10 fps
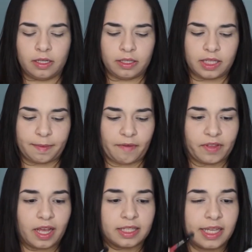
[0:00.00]
Tap off
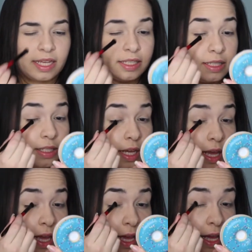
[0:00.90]
the excess
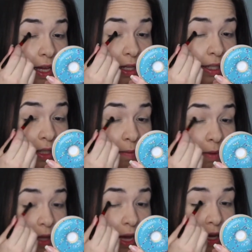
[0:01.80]
and just
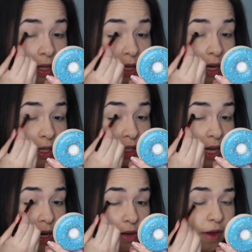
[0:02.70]
apply the
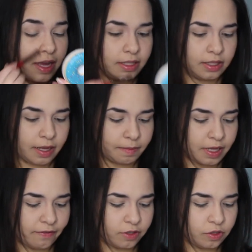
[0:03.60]
eyeshadow. I tapped
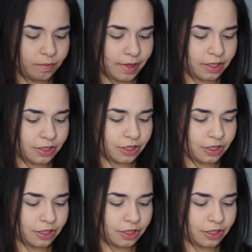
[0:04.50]
off too much.